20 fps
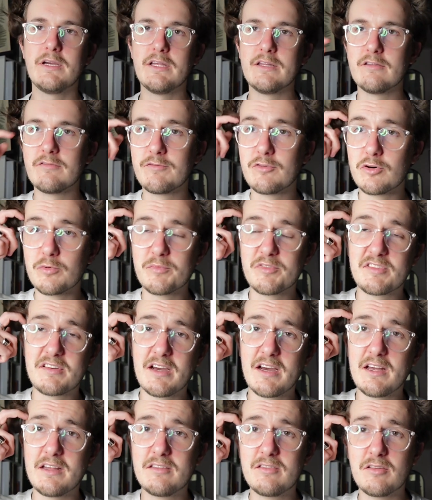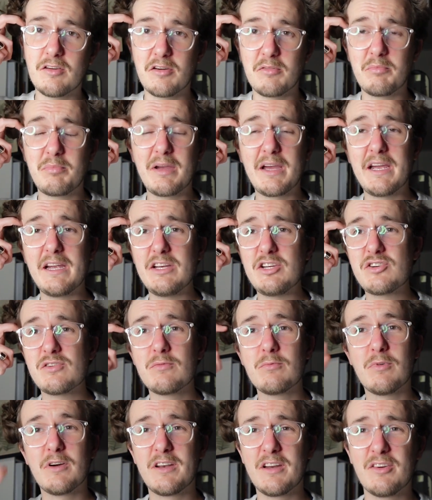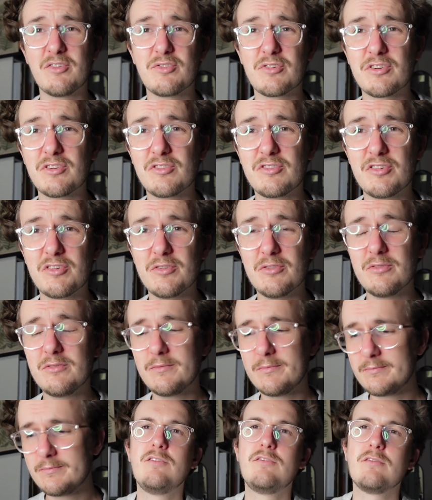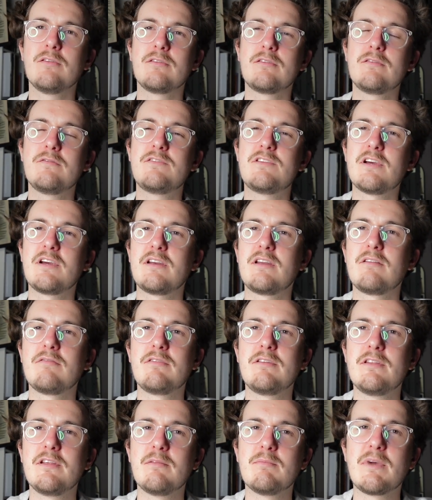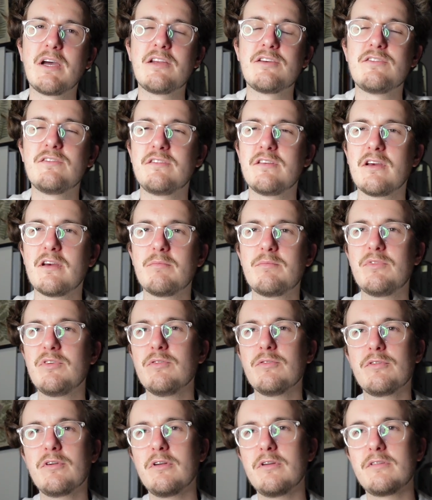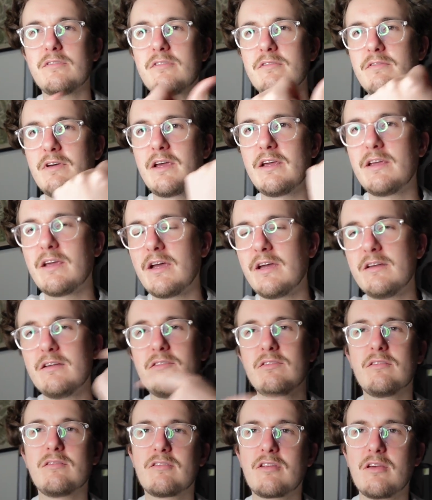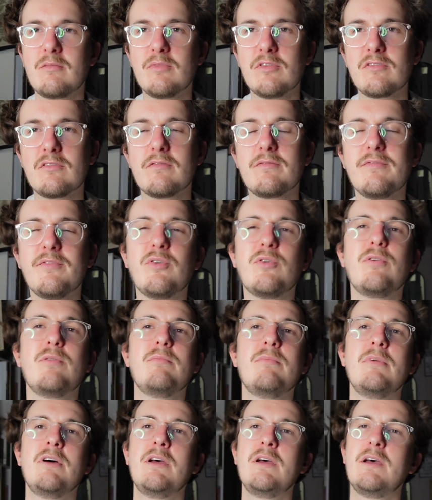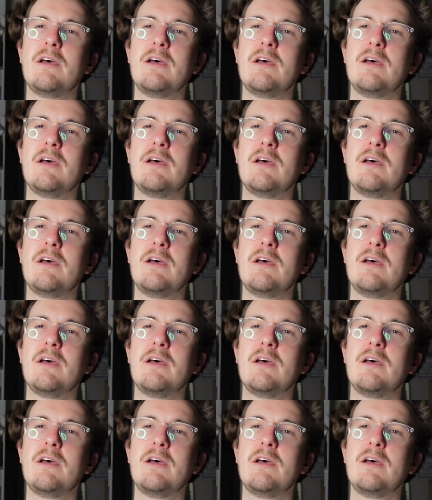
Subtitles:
And the form starts on page 102. So once you've checked everything matches up, your notice to vacate is the same as the form.